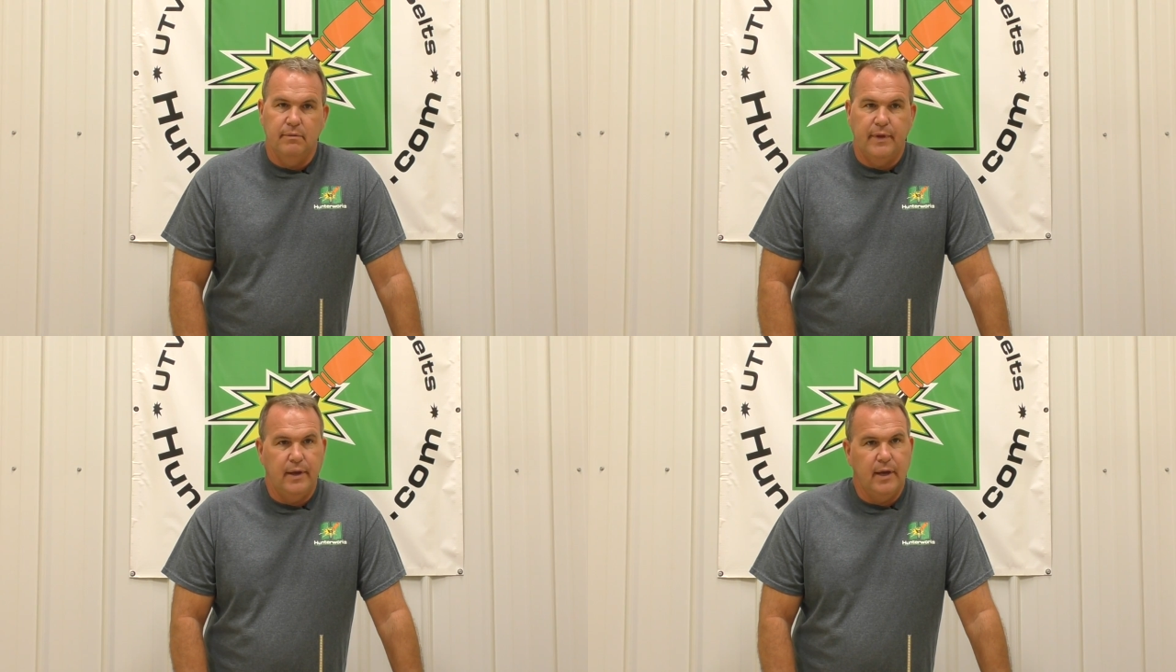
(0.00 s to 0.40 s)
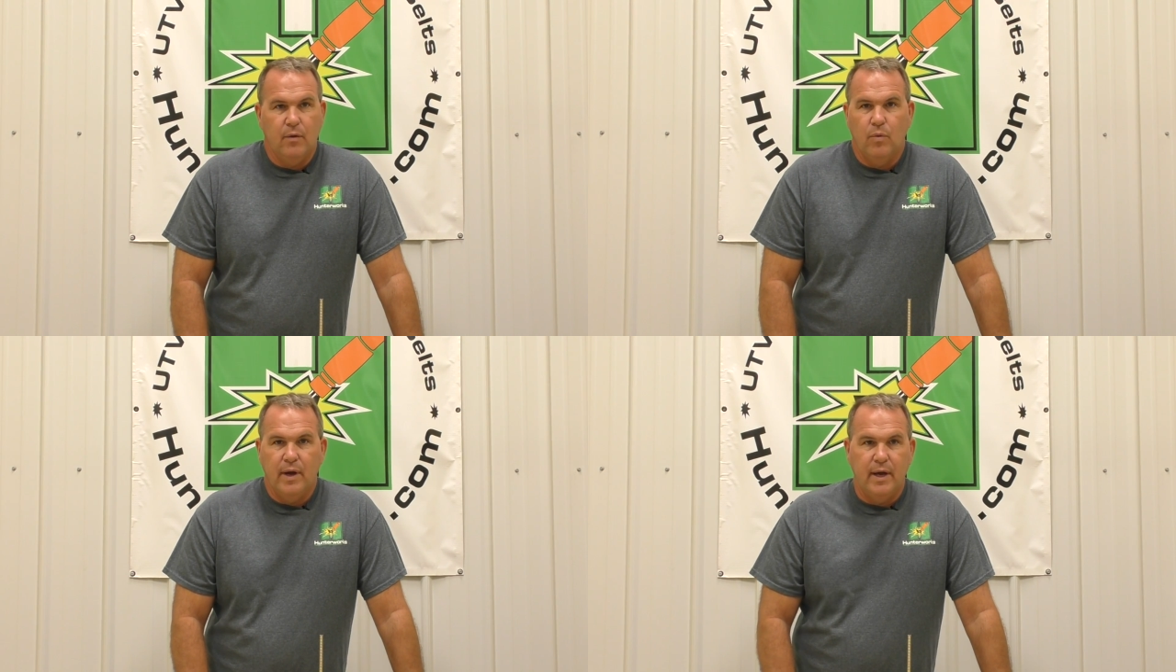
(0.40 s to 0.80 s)
they
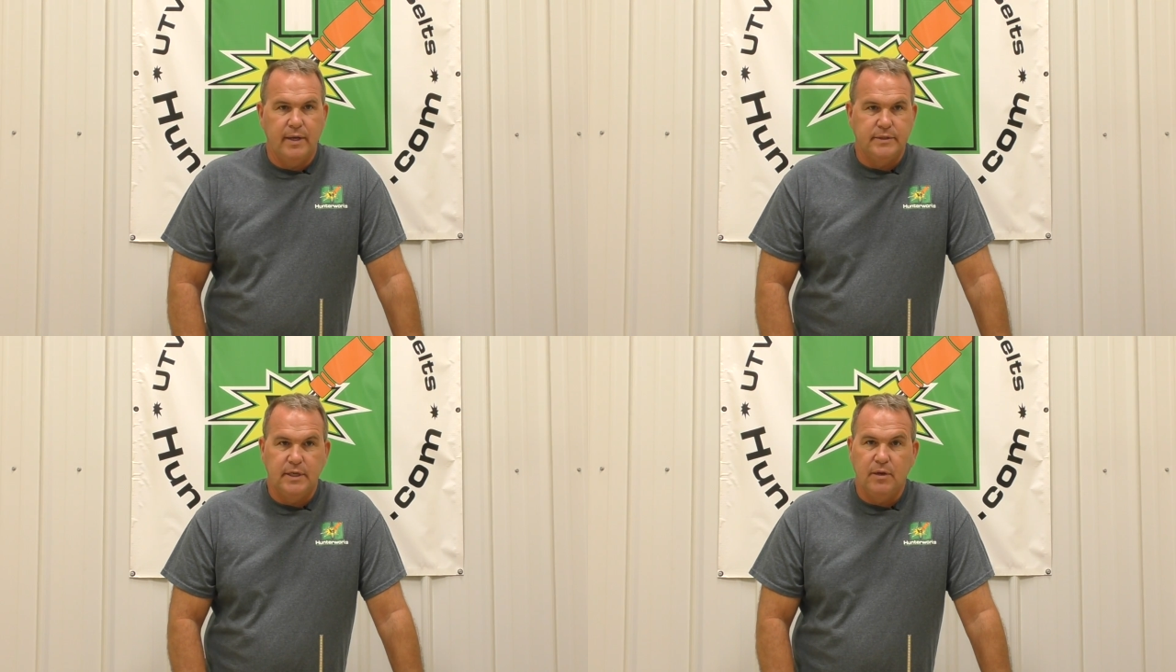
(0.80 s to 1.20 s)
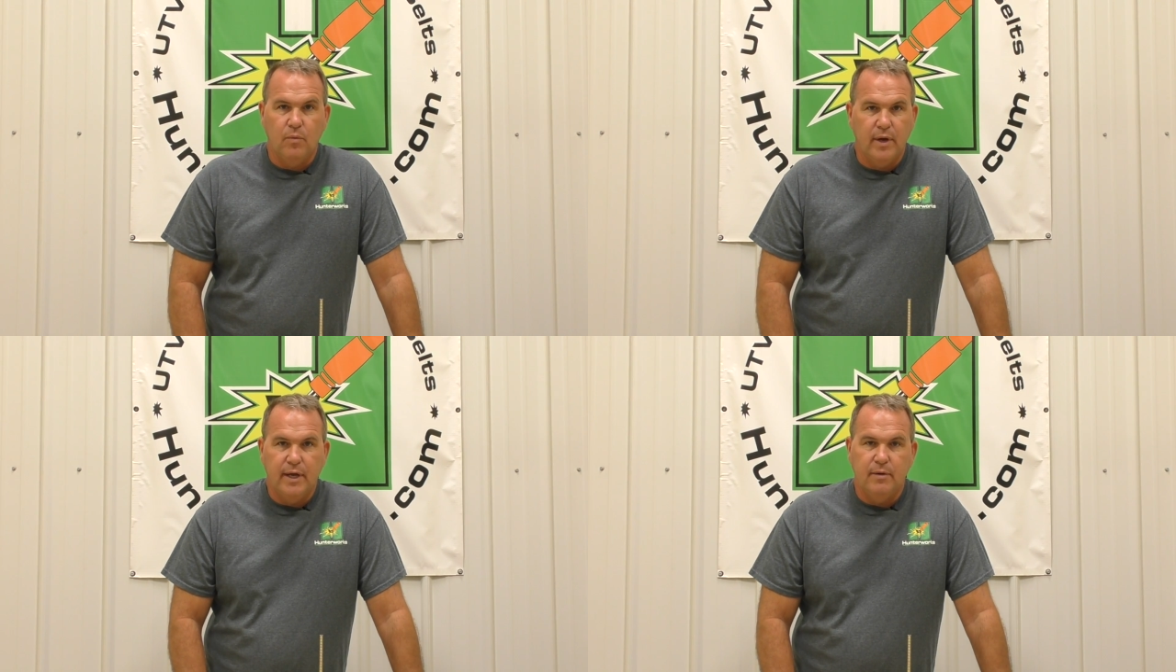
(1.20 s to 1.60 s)
got whines anyway,